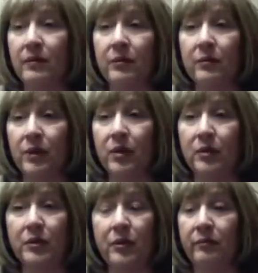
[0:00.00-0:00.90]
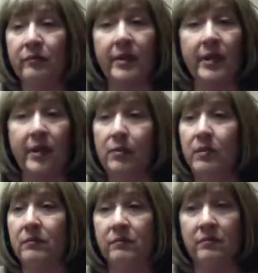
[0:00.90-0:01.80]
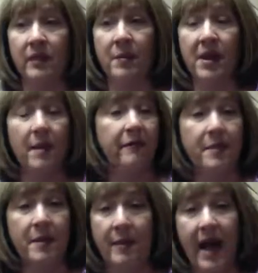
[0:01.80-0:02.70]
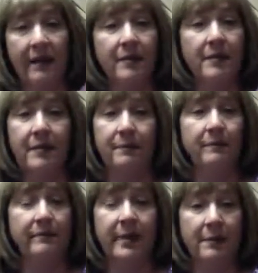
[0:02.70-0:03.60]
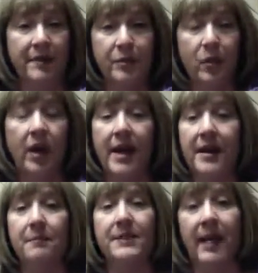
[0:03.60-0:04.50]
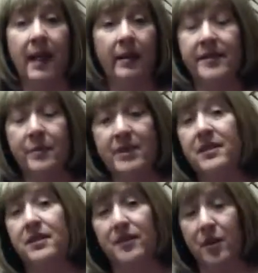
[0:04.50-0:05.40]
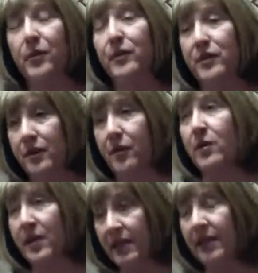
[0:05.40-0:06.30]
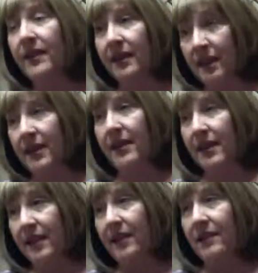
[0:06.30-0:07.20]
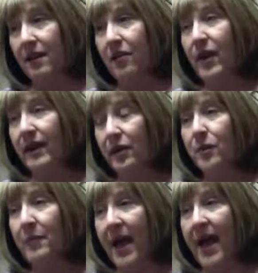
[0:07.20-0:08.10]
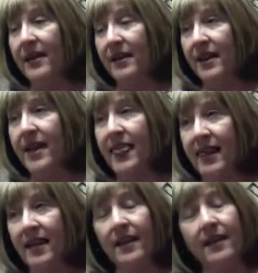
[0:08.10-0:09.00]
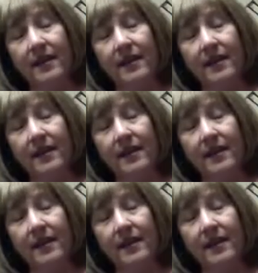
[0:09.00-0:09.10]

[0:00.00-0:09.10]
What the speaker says: Learned coming up from the bottom up to where I am today as a business owner. So I look back and I think,